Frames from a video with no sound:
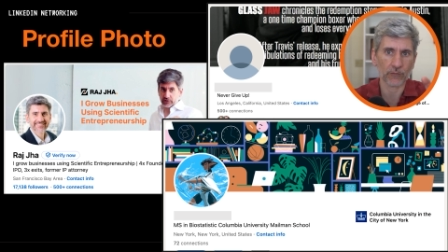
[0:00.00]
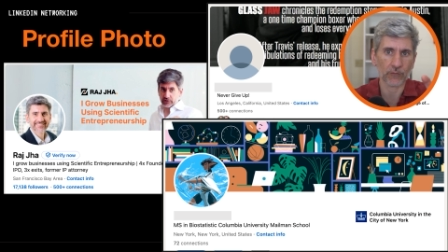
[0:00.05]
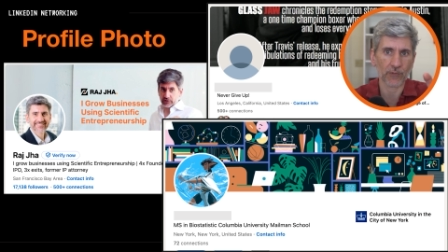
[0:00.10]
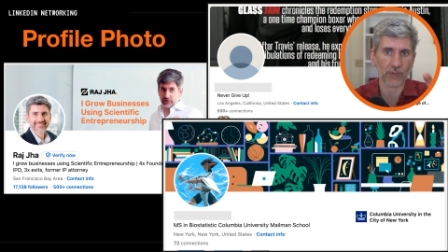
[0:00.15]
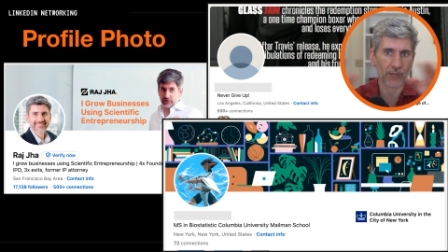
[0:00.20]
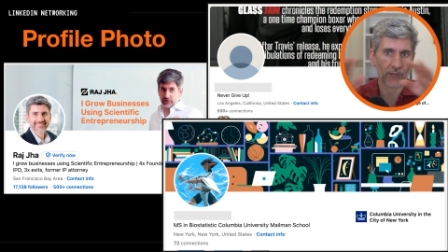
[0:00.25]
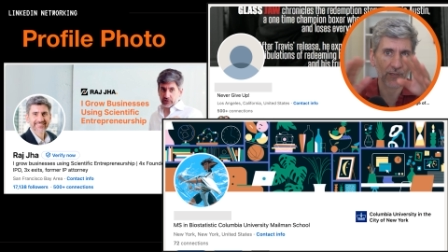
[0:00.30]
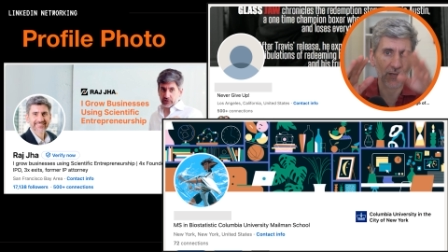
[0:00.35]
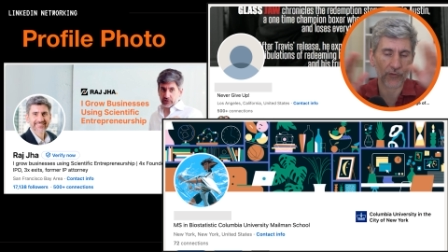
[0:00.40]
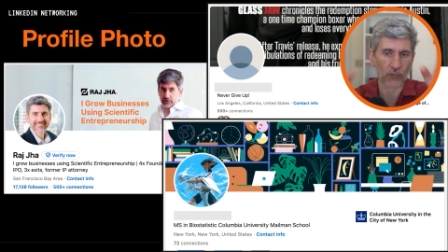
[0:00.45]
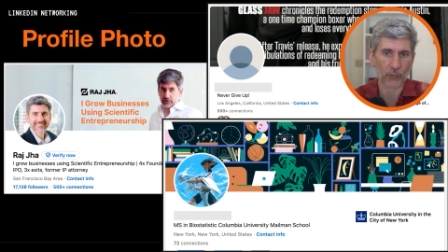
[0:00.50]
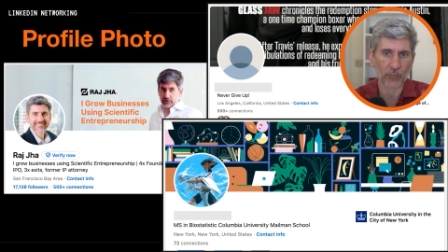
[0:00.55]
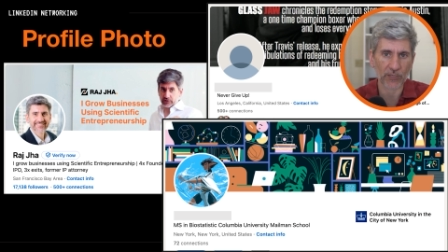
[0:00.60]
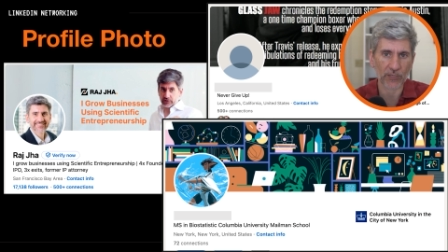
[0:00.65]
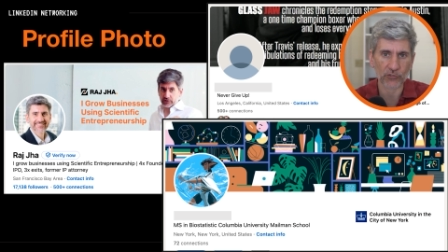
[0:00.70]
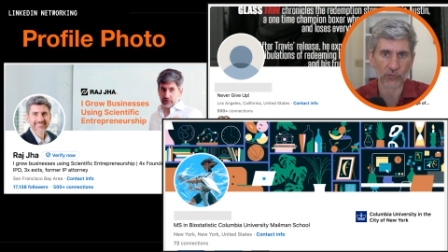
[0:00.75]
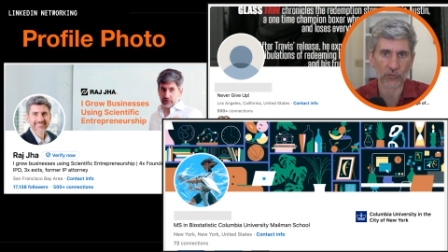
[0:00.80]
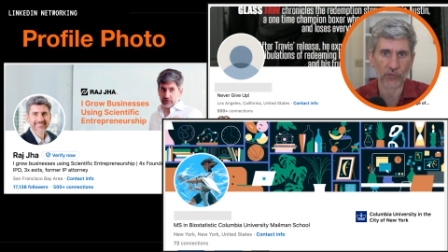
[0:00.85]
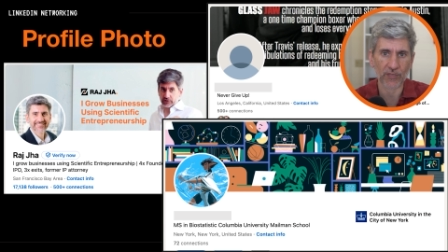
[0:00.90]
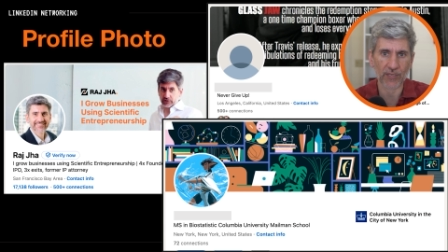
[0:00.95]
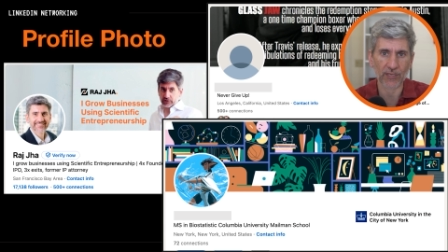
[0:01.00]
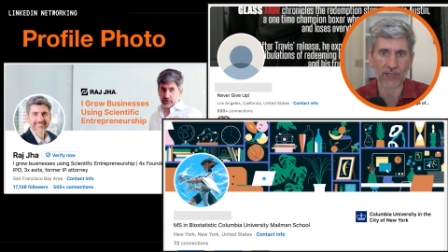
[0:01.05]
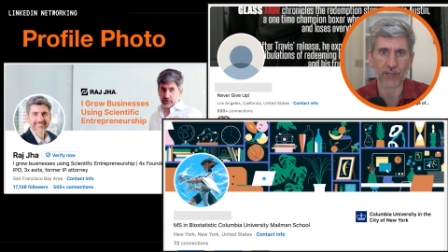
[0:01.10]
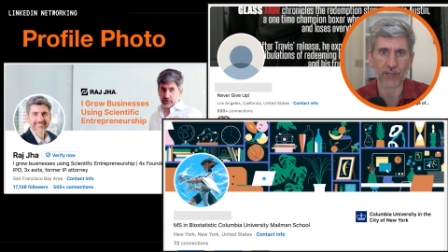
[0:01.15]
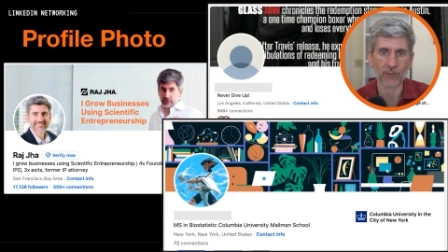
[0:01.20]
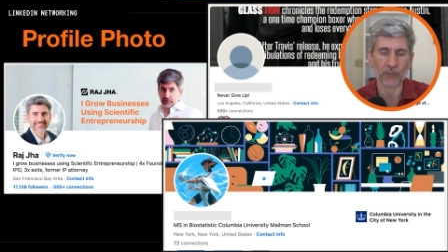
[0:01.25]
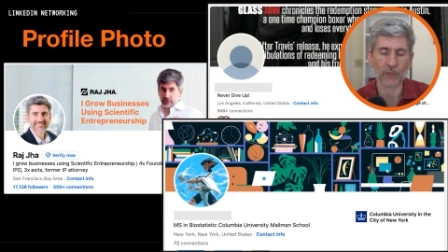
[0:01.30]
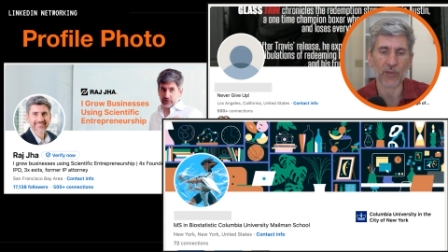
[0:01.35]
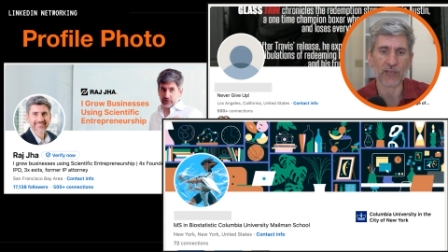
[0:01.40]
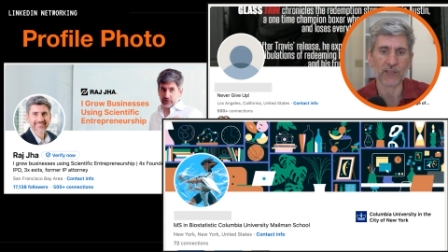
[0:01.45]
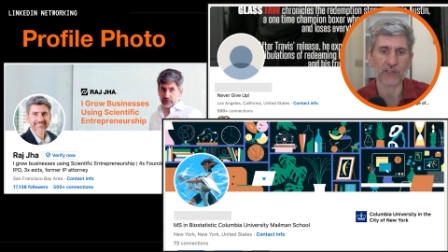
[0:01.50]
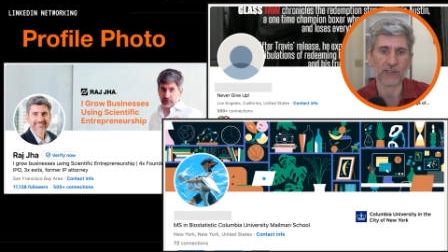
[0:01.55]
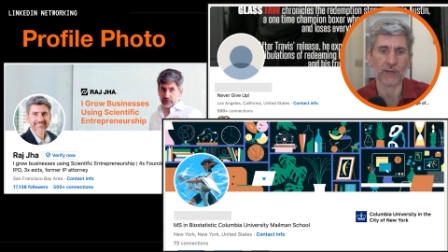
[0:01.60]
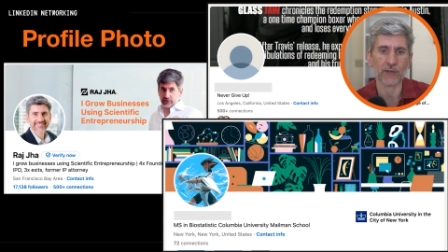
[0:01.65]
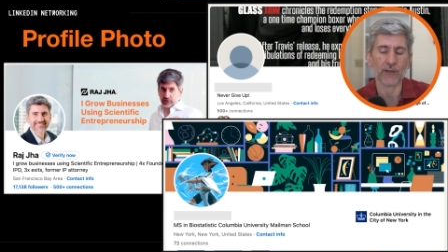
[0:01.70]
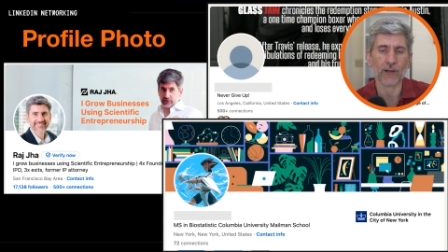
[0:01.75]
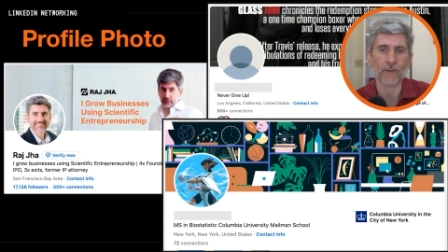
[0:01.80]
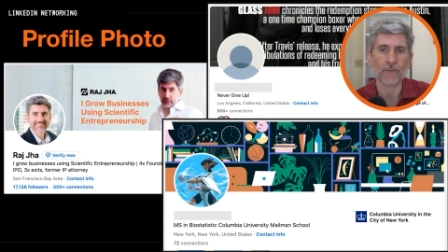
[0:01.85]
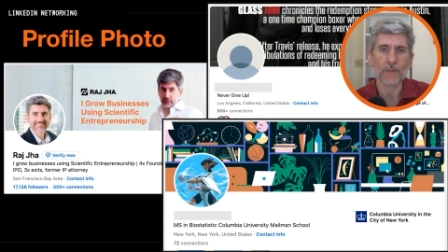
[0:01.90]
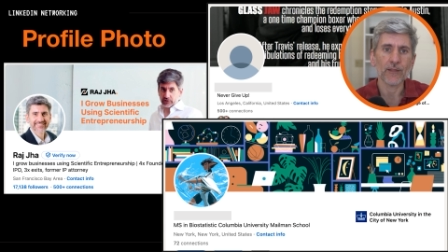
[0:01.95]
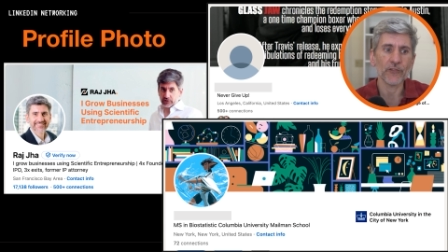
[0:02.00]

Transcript: another picture and they cut and pasted there.